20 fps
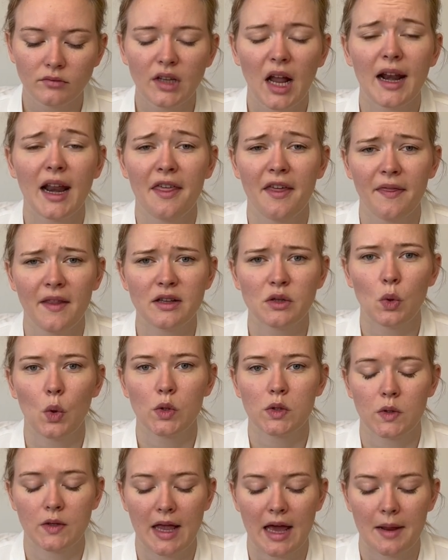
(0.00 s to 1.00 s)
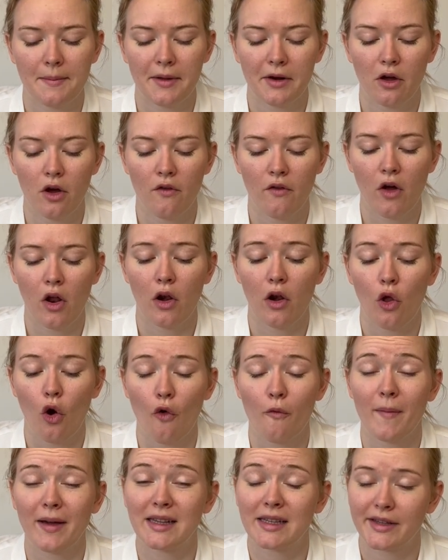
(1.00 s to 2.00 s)
And I think there's also an element of a lot
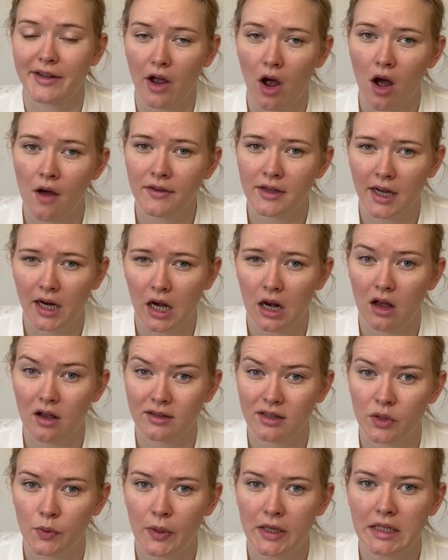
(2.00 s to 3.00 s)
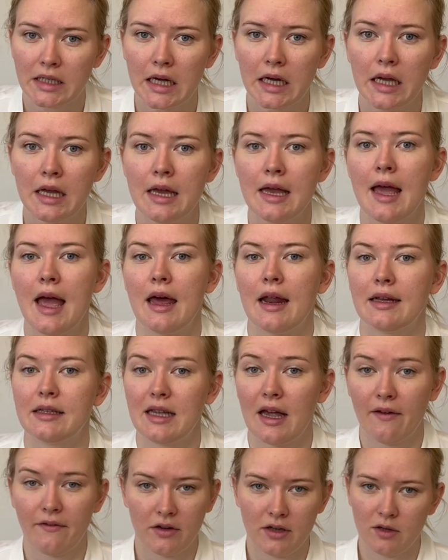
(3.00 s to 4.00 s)
of my scarves I classed as winter, and I
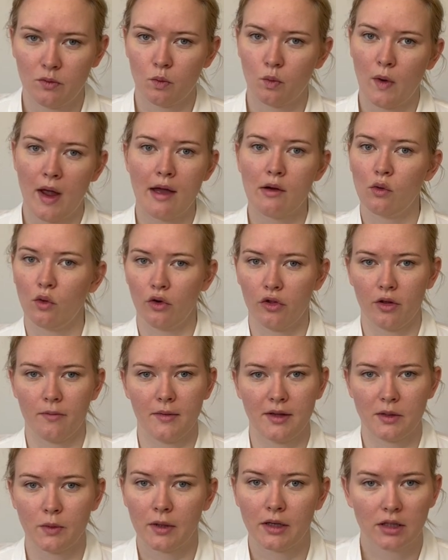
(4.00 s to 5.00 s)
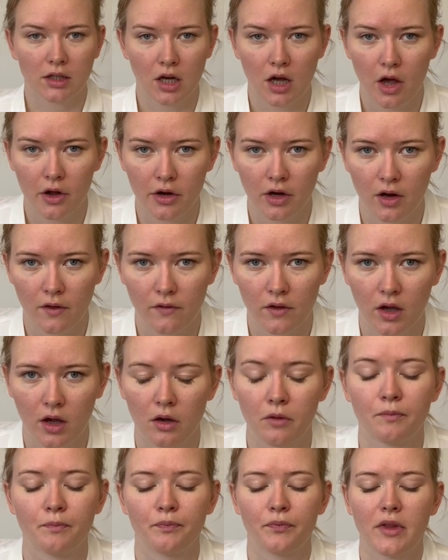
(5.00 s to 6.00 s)
definitely didn't wear all of them this winter, only a
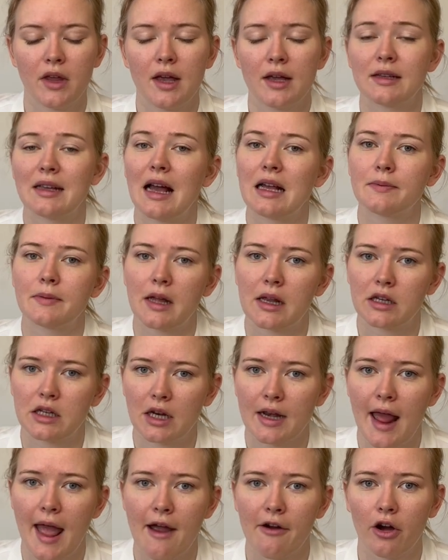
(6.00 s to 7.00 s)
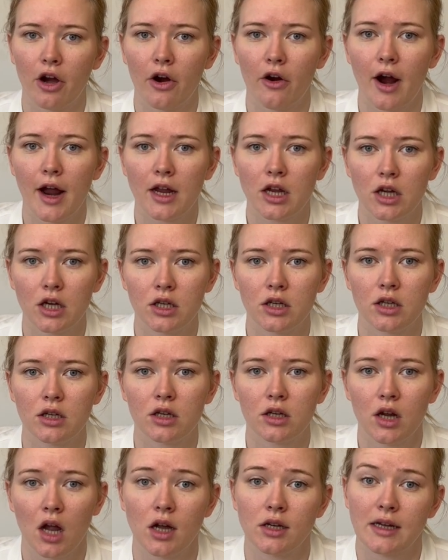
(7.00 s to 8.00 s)
few. So that's potentially an area I could
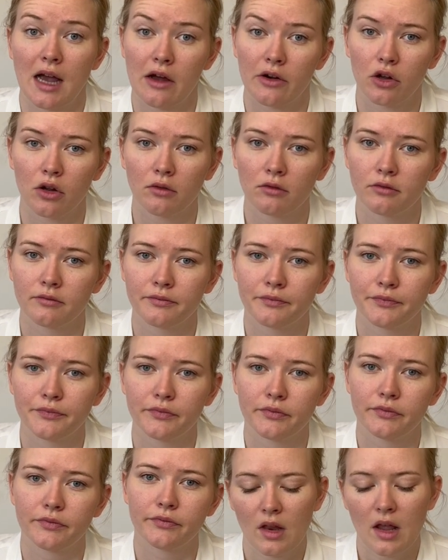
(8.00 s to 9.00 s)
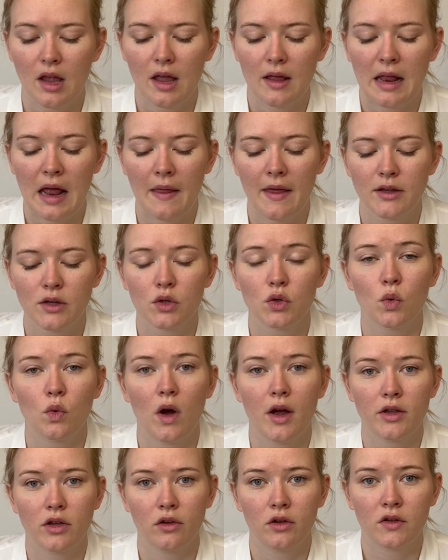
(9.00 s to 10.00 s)
cut down on. Now, this was
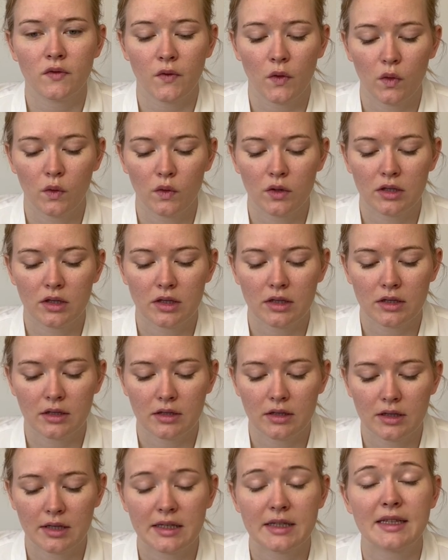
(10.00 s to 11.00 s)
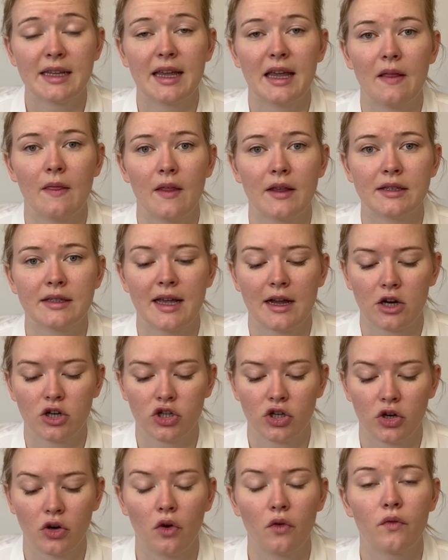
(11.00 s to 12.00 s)
quite useful to see in the
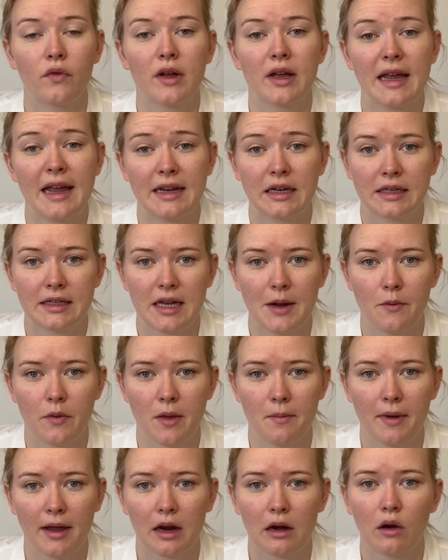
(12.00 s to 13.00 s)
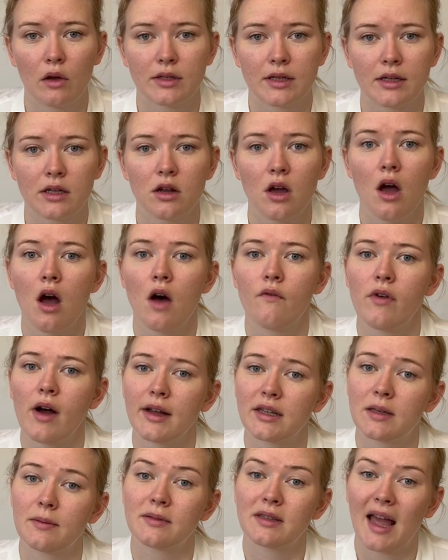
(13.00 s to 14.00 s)
section of hidden deep within my closet, for
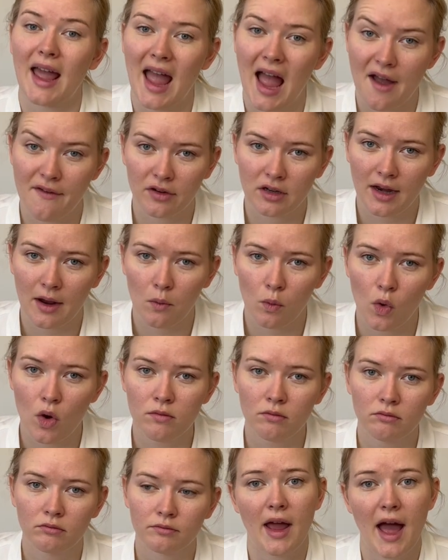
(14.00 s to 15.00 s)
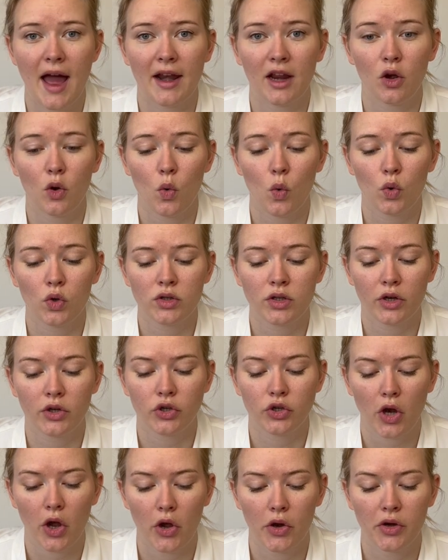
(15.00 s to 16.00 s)
items that I haven't yet worn, and it also
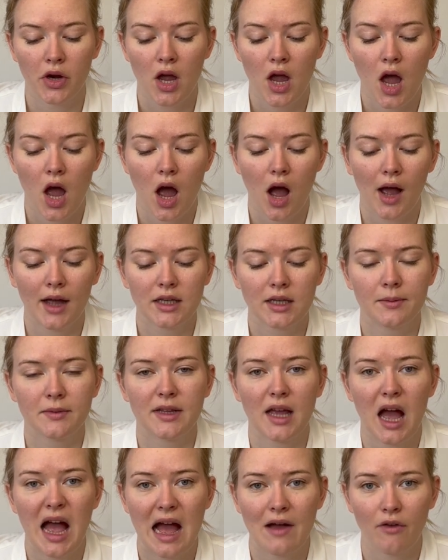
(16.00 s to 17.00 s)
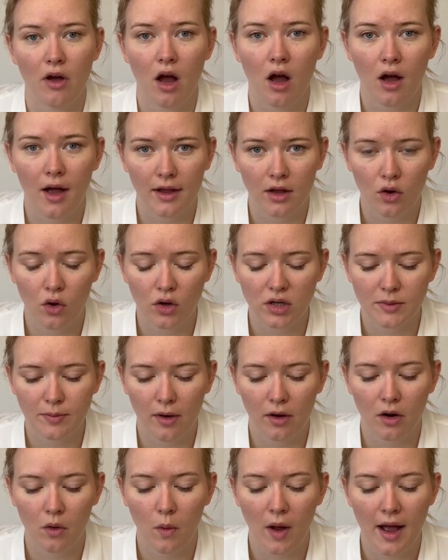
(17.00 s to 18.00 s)
showed items that I have a high cost
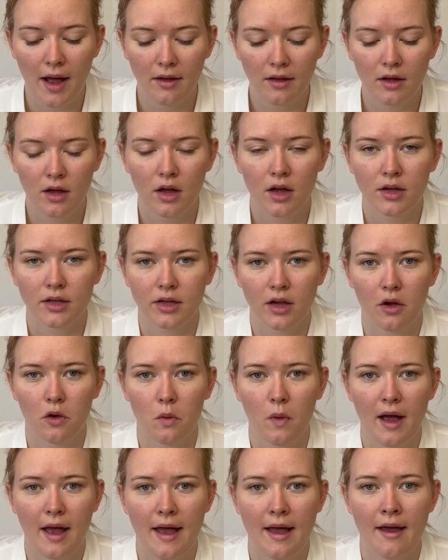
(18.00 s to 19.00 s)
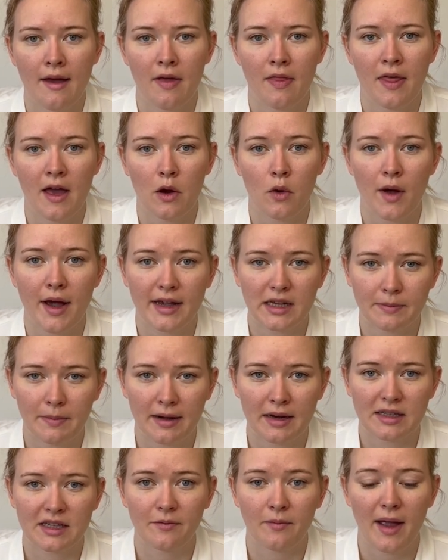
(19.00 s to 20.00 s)
per wear, so where they're quite
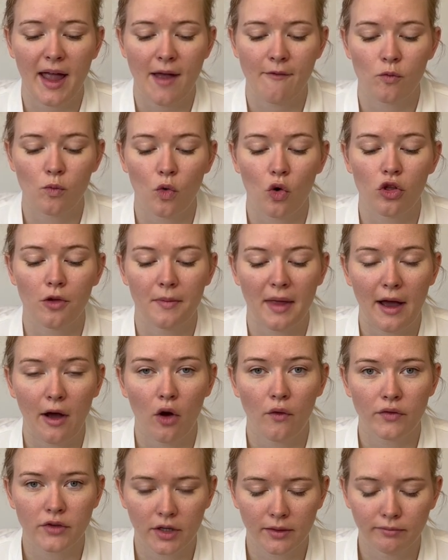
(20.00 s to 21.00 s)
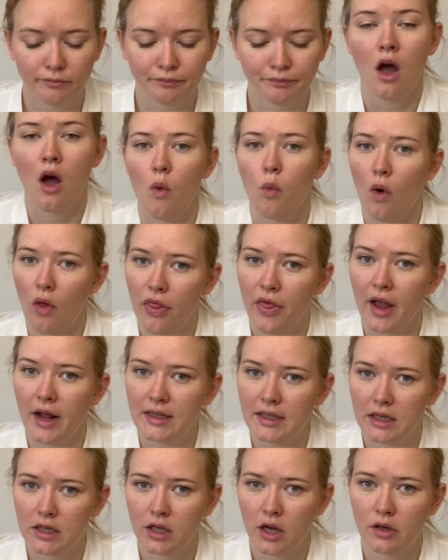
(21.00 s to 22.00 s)
expensive but I haven't worn them that often. One thing I
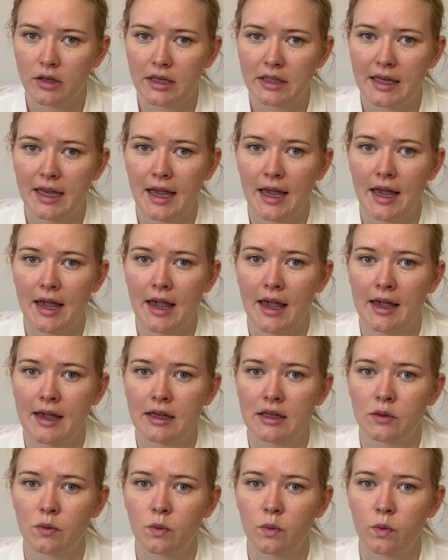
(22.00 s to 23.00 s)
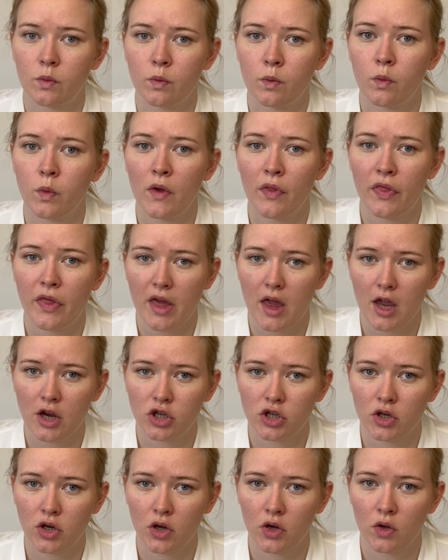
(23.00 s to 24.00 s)
did notice here is with the
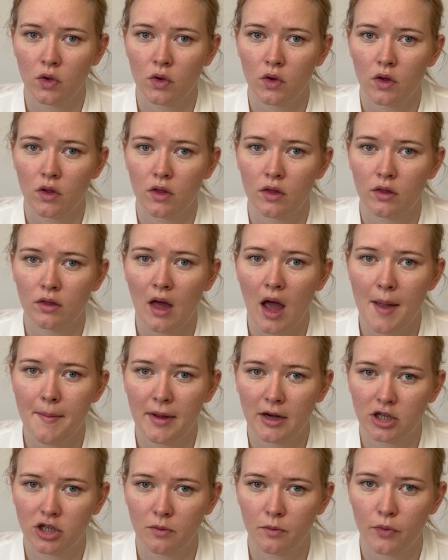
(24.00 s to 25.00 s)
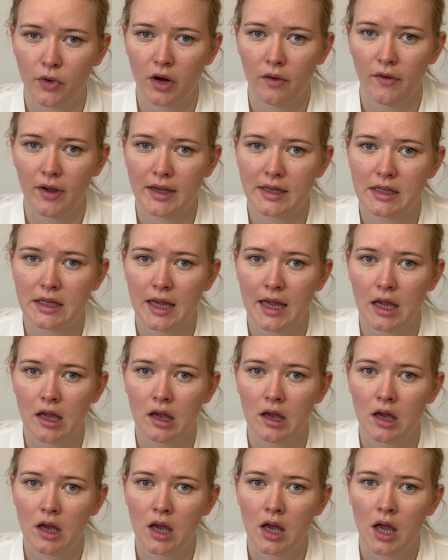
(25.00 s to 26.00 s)
issue that I mentioned
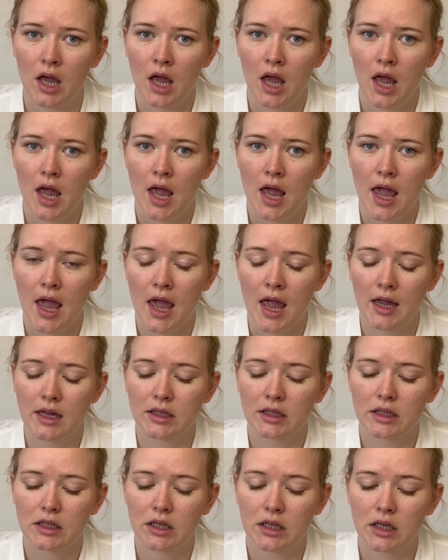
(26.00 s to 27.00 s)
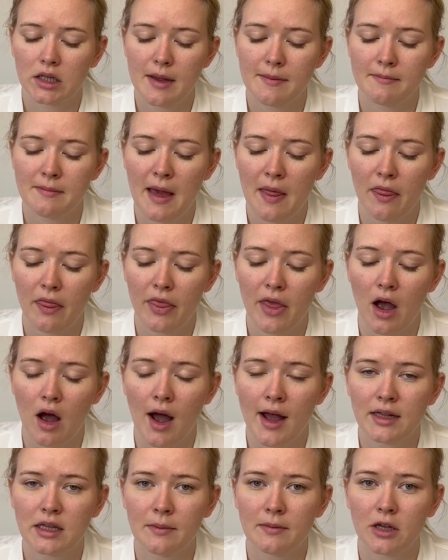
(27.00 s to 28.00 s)
previously, it meant that
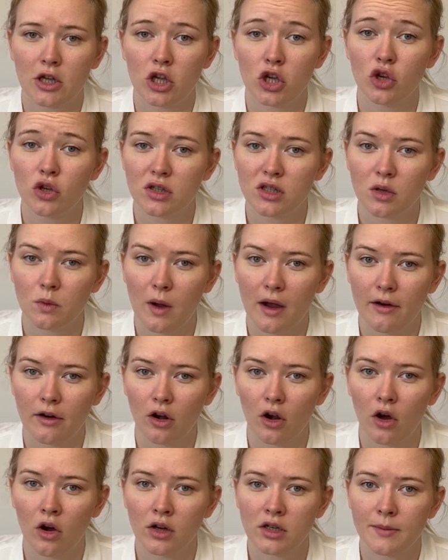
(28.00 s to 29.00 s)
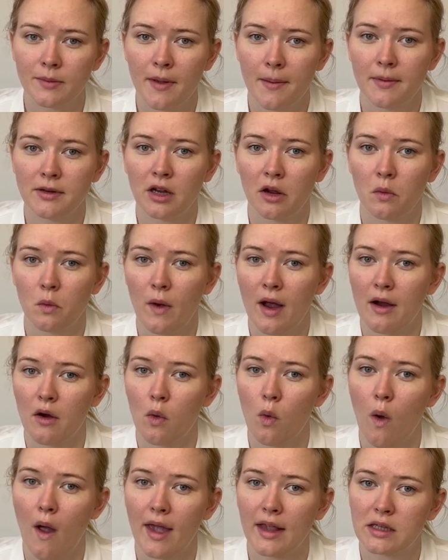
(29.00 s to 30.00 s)
items I used to wear a lot, maybe don't wear
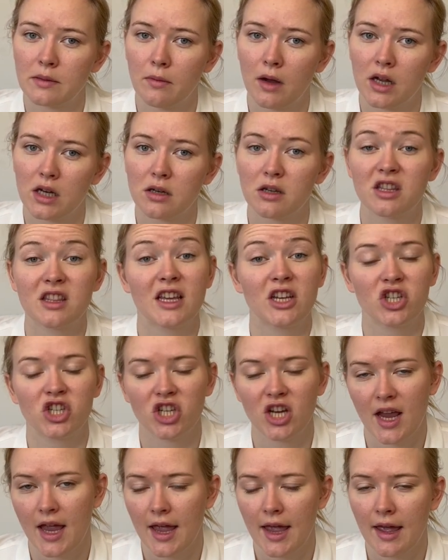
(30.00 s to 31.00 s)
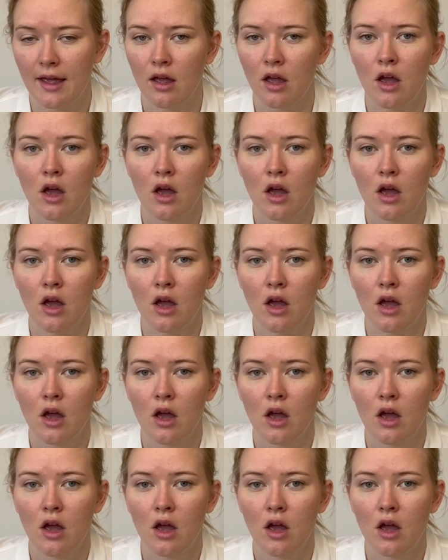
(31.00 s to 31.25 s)
quite as much this year,